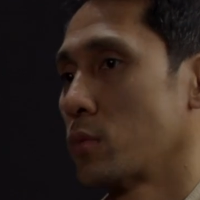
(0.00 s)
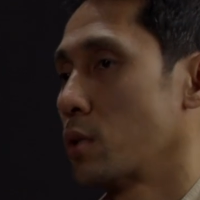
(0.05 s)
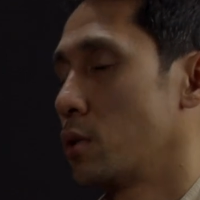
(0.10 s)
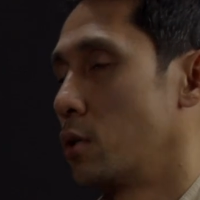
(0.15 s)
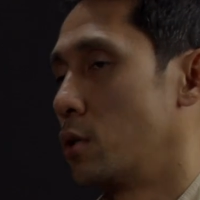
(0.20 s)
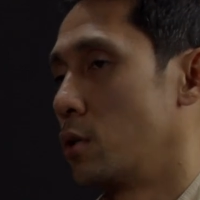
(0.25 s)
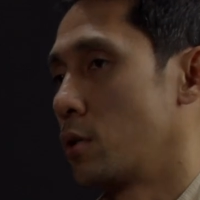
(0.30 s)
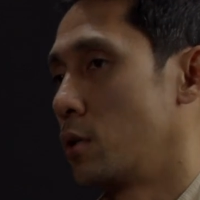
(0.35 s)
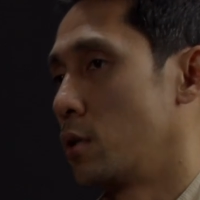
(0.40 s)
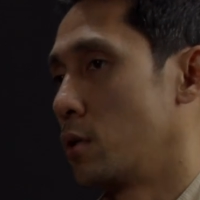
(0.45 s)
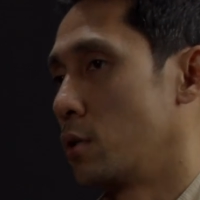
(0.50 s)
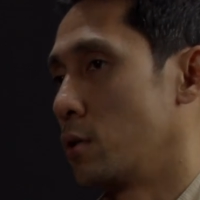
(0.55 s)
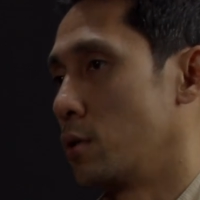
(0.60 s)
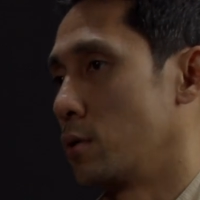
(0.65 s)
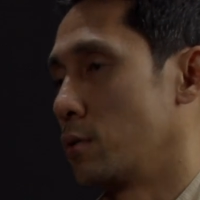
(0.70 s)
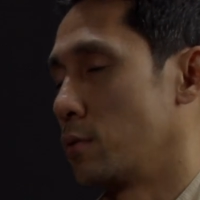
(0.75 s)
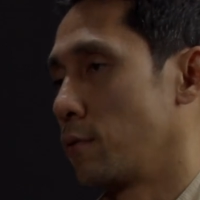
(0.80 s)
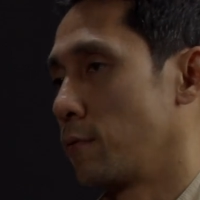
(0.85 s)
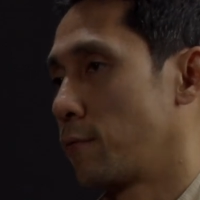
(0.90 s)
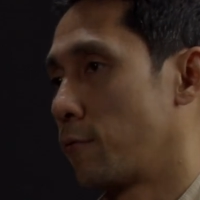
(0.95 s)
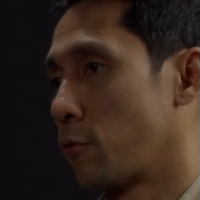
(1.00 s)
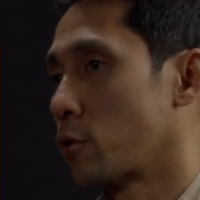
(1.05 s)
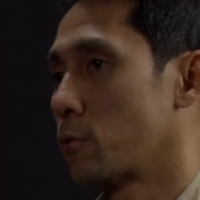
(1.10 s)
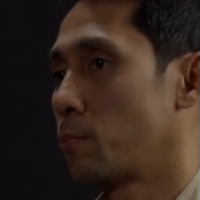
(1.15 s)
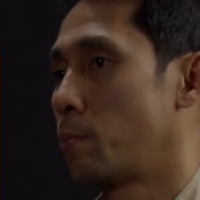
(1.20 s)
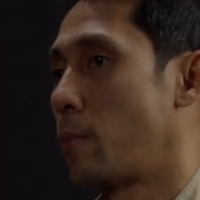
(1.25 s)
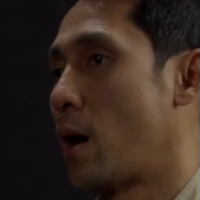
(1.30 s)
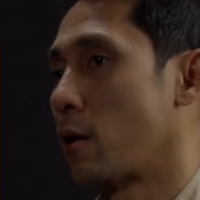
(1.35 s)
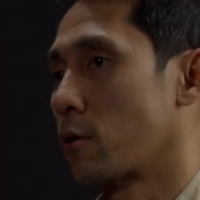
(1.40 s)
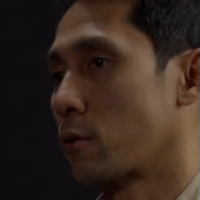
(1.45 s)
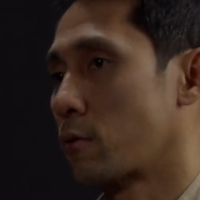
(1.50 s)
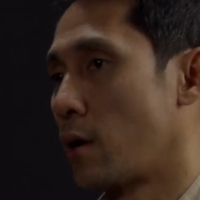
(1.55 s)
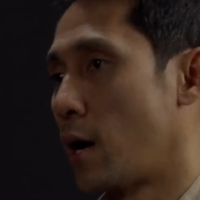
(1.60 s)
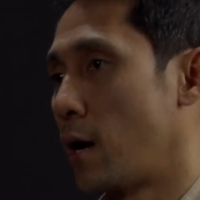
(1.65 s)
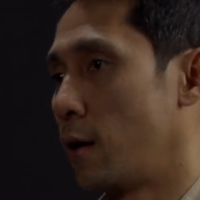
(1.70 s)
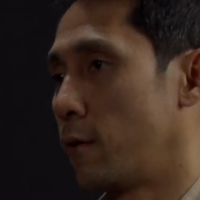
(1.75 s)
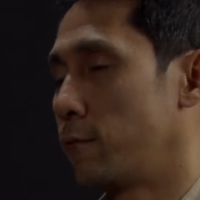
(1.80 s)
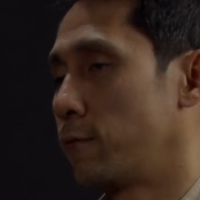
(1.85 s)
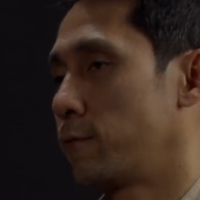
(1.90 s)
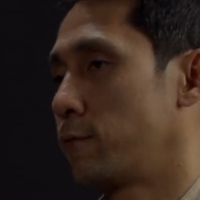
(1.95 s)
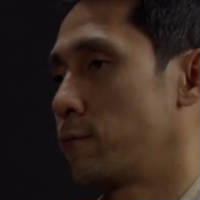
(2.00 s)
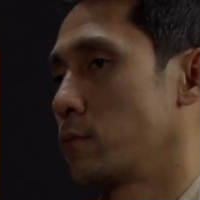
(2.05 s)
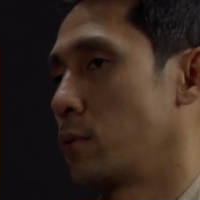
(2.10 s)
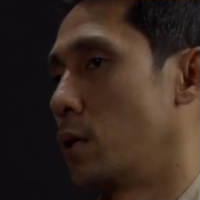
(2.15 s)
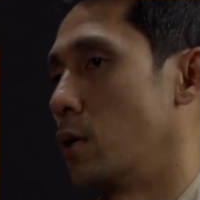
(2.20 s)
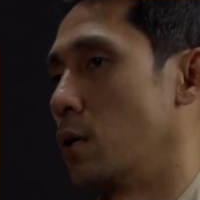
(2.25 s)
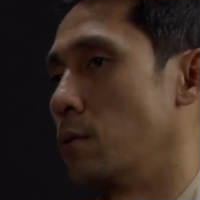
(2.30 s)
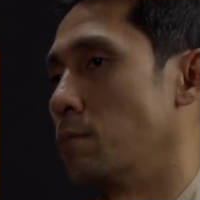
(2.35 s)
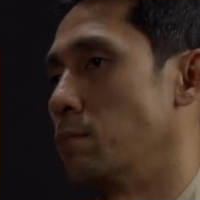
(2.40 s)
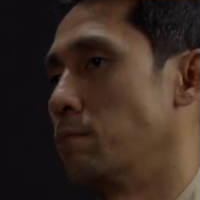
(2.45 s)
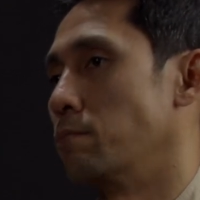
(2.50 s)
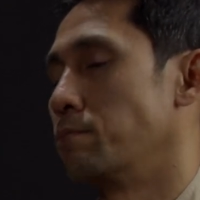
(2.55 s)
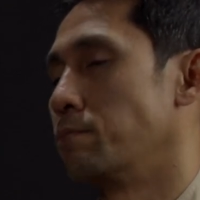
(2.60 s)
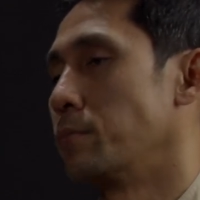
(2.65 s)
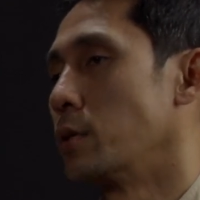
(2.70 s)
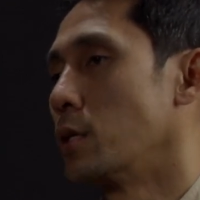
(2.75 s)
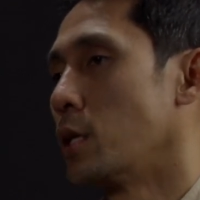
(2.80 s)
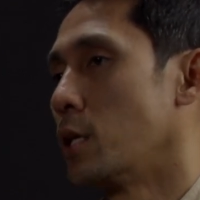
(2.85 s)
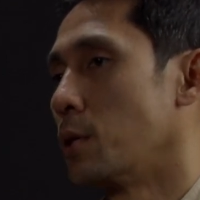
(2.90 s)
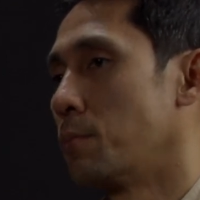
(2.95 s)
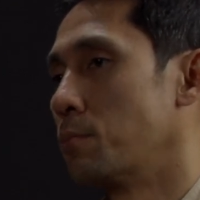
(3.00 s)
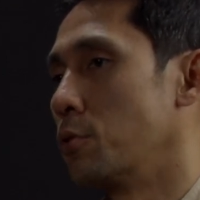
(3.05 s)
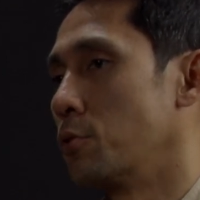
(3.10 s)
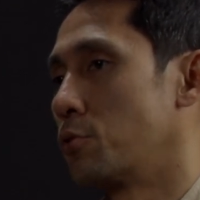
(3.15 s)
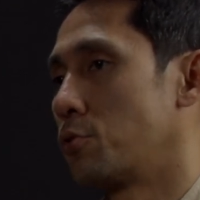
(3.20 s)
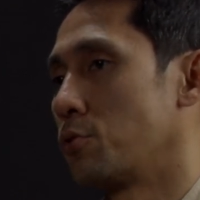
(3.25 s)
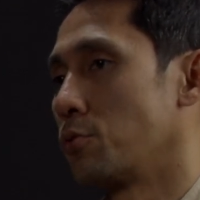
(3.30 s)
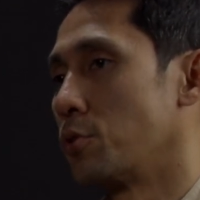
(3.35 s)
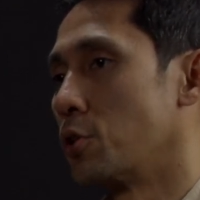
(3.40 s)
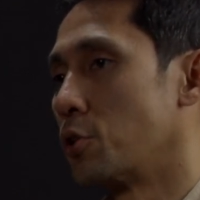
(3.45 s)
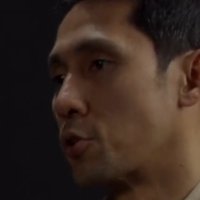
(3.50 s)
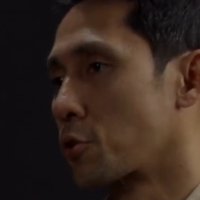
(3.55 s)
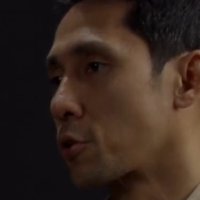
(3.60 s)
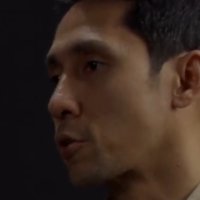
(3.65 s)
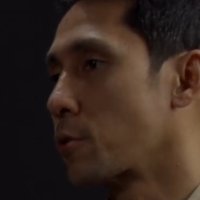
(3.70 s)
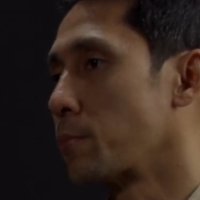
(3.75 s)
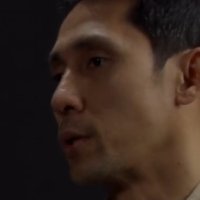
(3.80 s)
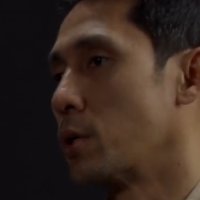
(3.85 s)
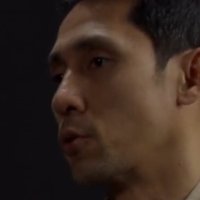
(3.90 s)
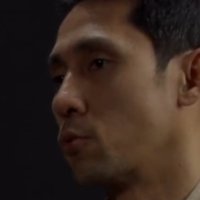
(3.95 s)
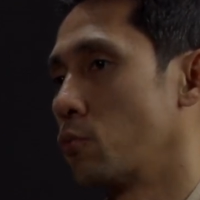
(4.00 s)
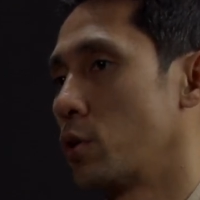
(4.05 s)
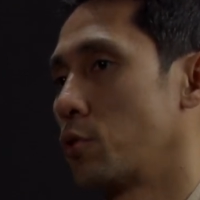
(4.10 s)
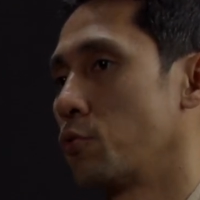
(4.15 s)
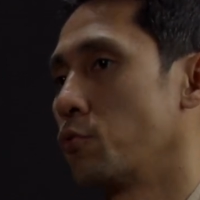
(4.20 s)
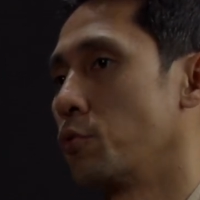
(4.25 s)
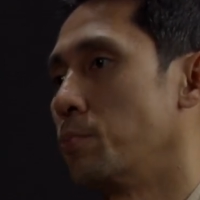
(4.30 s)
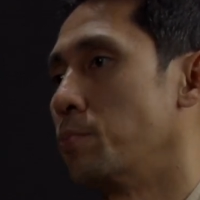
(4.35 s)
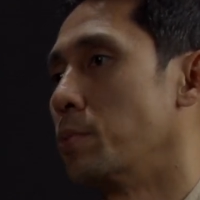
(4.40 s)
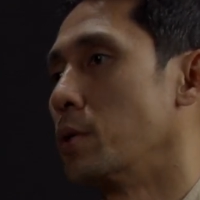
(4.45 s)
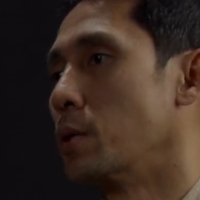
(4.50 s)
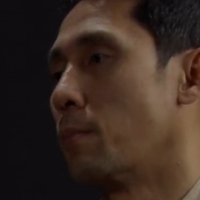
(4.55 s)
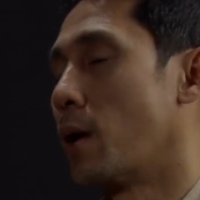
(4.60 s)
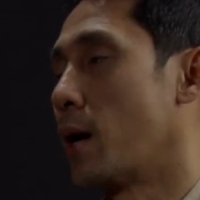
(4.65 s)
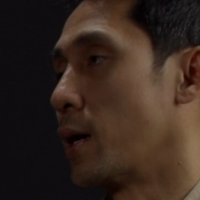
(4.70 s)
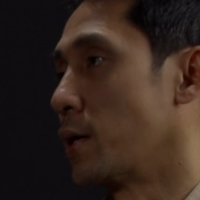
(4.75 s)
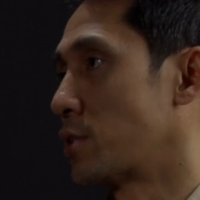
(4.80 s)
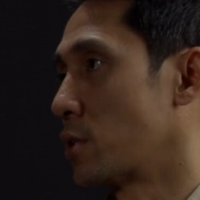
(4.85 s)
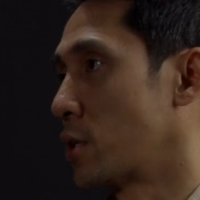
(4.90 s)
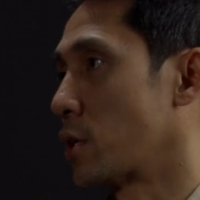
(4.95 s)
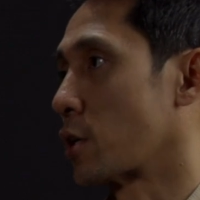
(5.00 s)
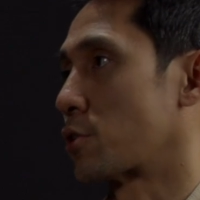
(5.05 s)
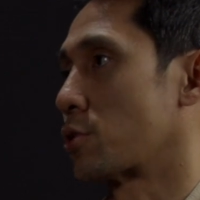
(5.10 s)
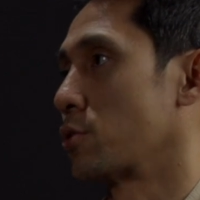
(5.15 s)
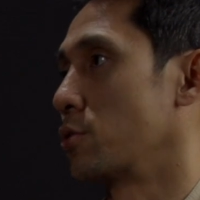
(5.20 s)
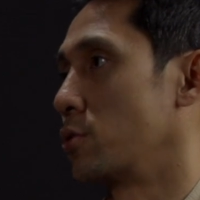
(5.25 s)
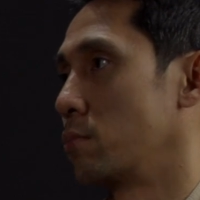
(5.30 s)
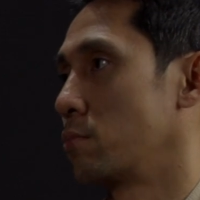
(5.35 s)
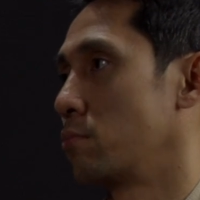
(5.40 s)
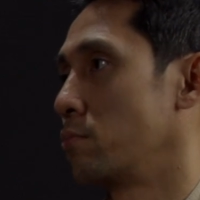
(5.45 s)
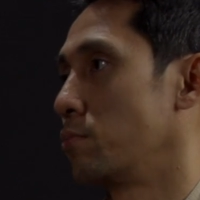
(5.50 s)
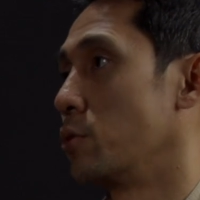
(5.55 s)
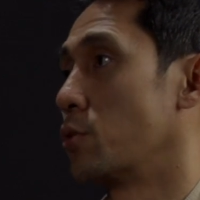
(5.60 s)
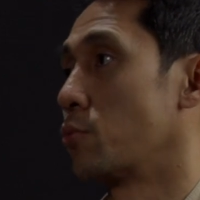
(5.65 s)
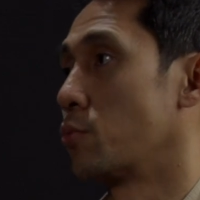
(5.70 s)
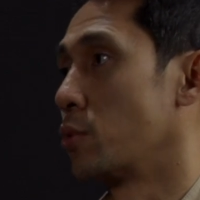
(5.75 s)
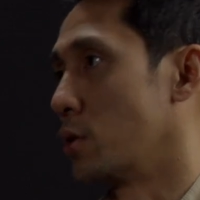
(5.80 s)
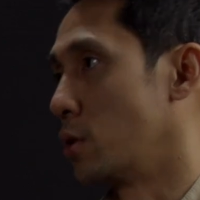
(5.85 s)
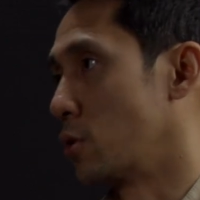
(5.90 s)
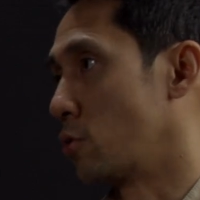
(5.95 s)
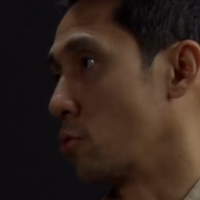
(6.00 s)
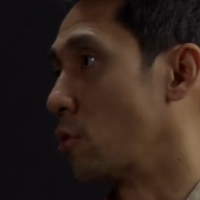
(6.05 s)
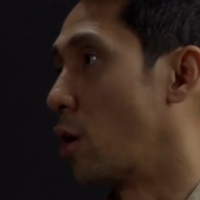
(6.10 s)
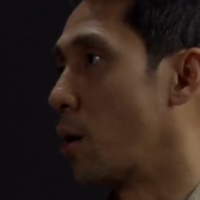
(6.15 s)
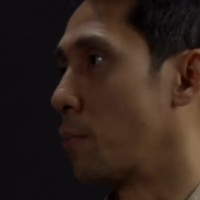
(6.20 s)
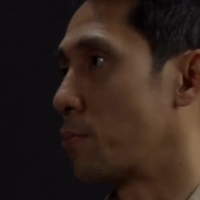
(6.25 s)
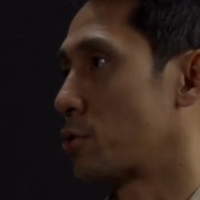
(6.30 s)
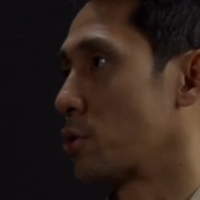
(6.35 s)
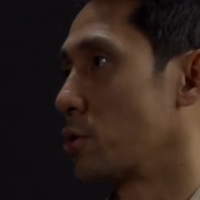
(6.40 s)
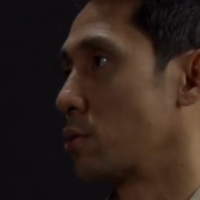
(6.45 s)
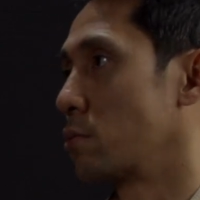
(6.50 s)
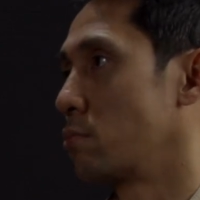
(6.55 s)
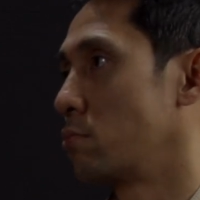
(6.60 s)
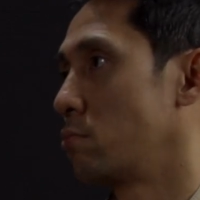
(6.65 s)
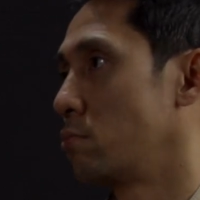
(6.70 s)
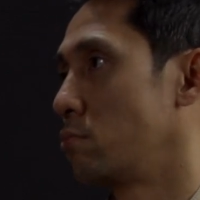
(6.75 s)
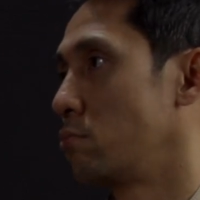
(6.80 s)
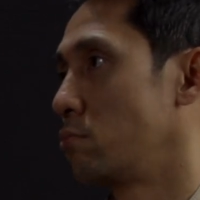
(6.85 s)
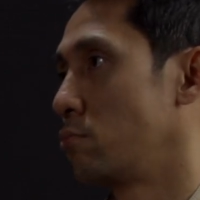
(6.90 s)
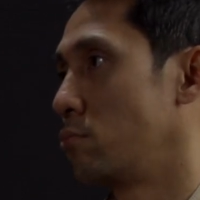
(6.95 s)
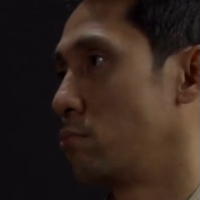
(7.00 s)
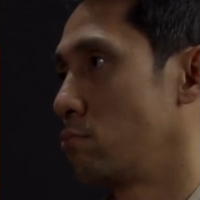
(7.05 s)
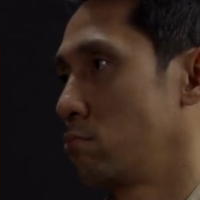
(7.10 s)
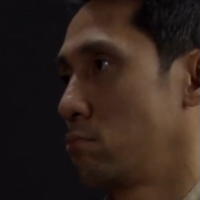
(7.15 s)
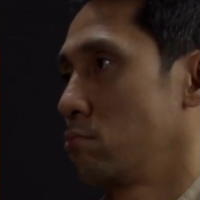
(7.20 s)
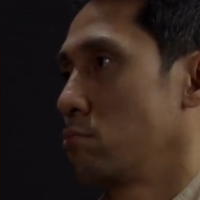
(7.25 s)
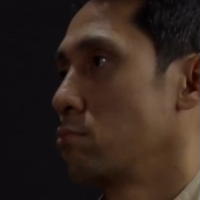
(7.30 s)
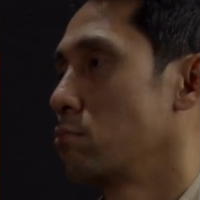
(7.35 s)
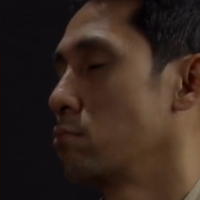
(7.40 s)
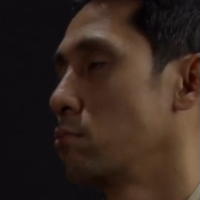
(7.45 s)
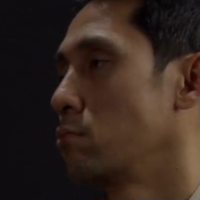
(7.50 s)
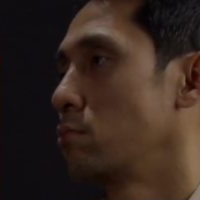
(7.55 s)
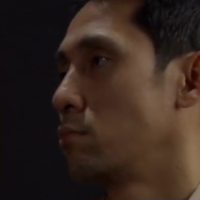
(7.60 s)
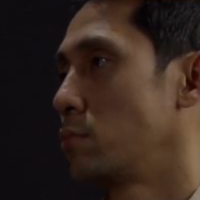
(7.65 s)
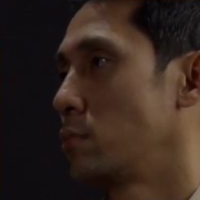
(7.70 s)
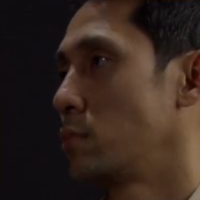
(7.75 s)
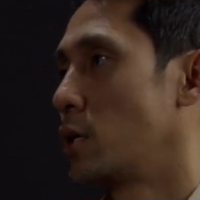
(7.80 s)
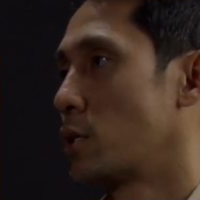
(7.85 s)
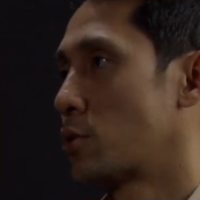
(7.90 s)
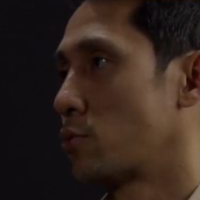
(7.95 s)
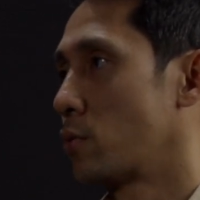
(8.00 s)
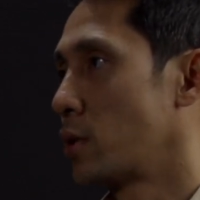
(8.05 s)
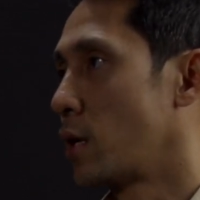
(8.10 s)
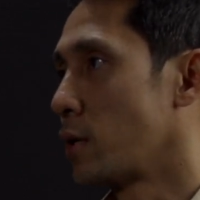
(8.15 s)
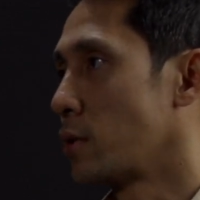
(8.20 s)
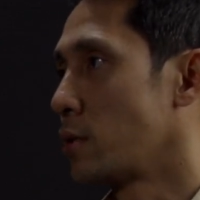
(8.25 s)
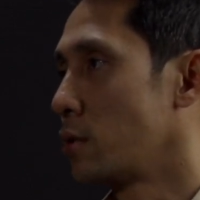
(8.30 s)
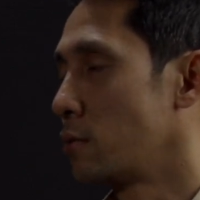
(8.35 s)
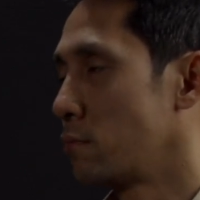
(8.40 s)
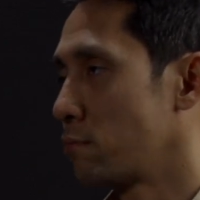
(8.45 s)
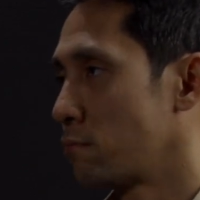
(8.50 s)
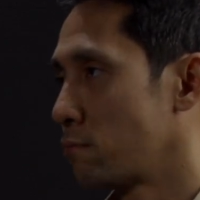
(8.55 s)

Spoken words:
on the fourth paragraph, be able to determine what would be my selection between the two options. That's what I did.